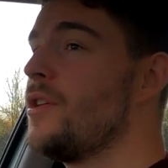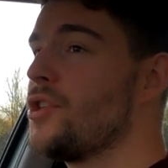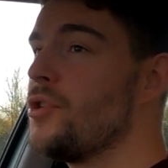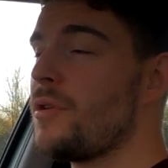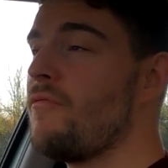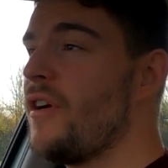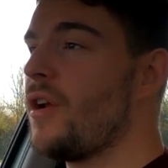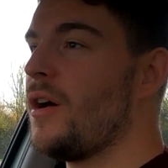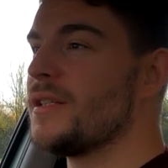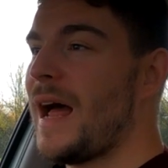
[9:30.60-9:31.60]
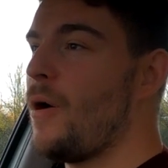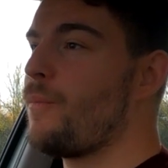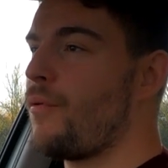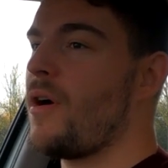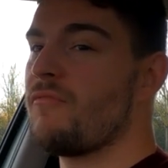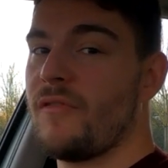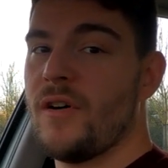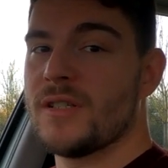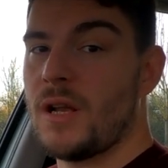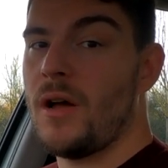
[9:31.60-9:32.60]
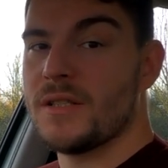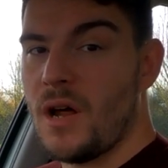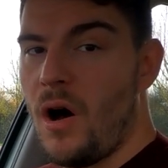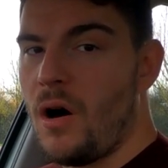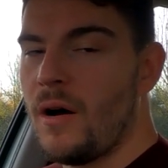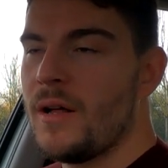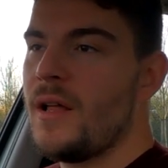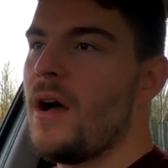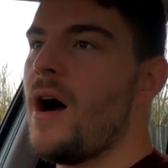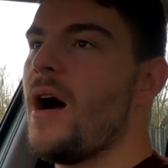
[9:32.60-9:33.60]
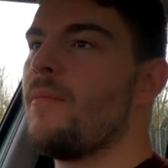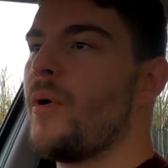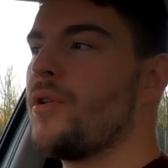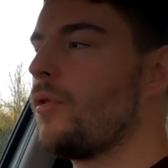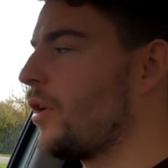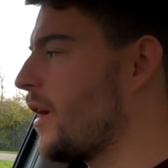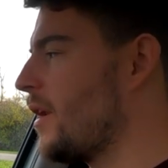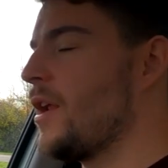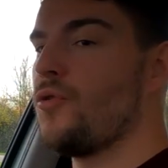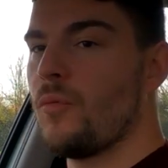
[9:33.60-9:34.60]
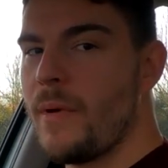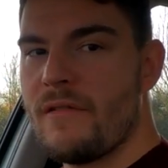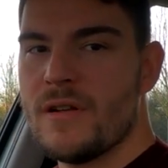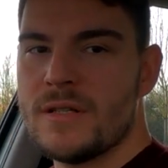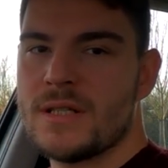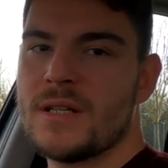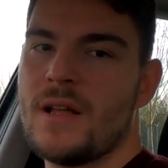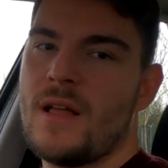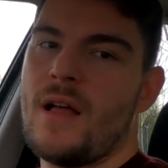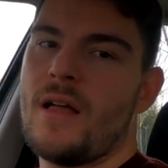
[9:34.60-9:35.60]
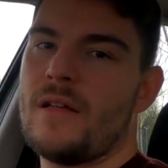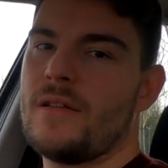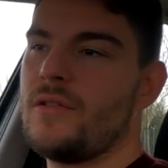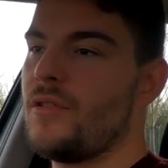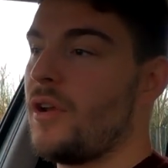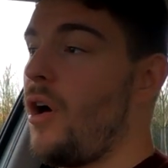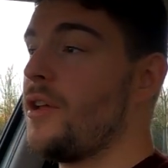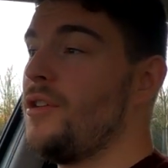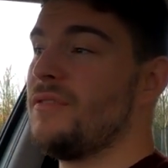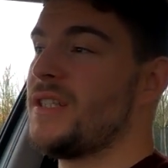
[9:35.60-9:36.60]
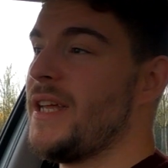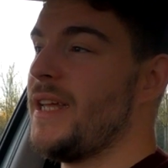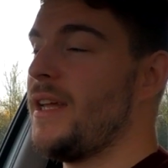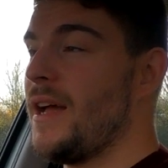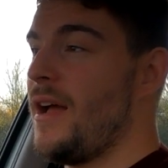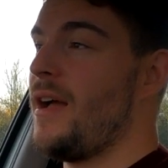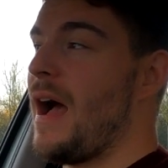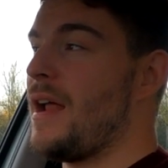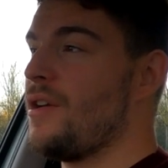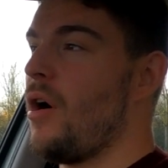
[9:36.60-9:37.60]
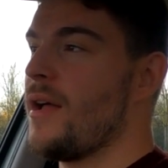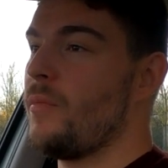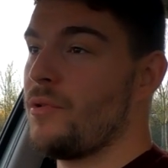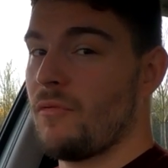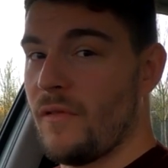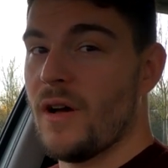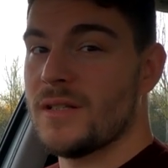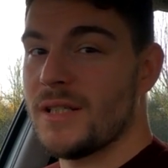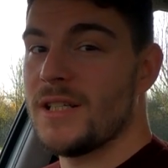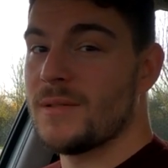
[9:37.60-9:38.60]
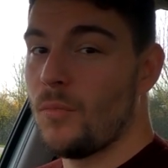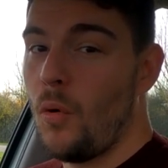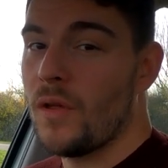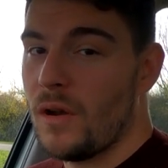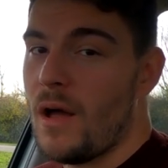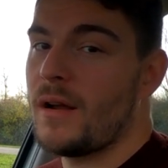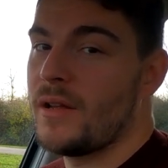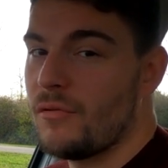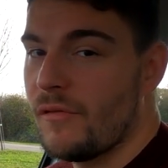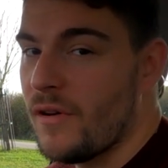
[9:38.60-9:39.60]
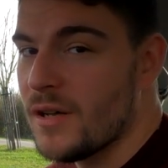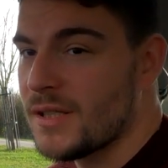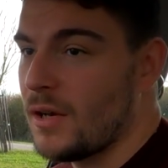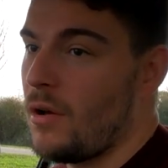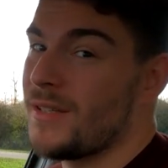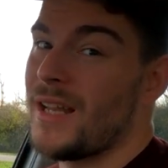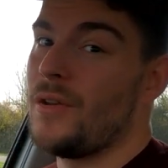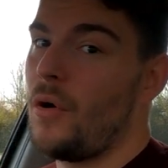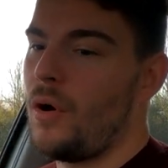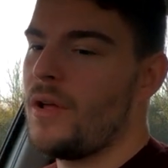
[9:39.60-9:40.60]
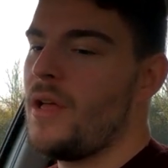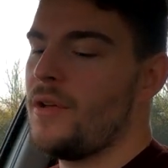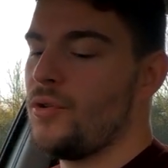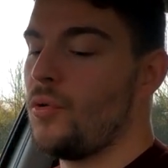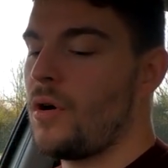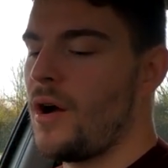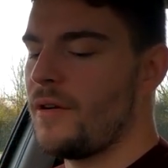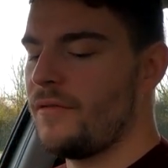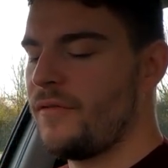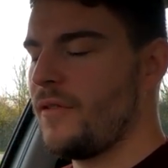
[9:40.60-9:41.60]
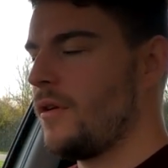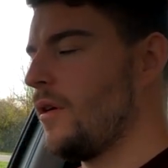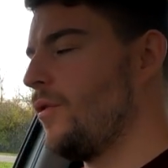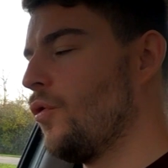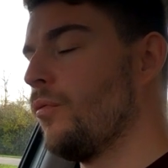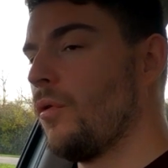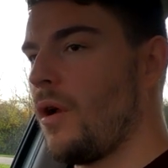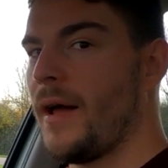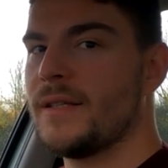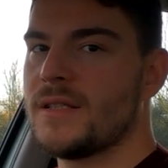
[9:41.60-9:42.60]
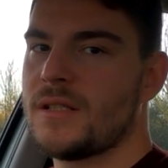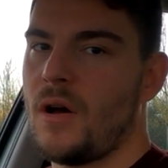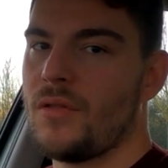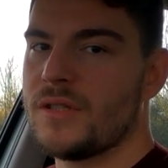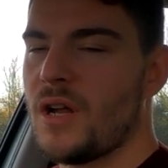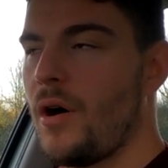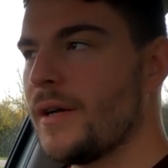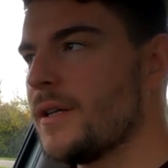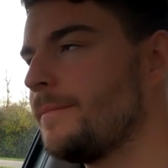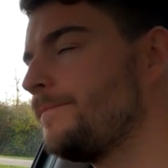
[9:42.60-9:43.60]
You don't realise how bright reverse lights are when you're looking in your mirrors. The light you see at night when you're reversing is more than likely your reversing lights and not your kind of normal lights on the side.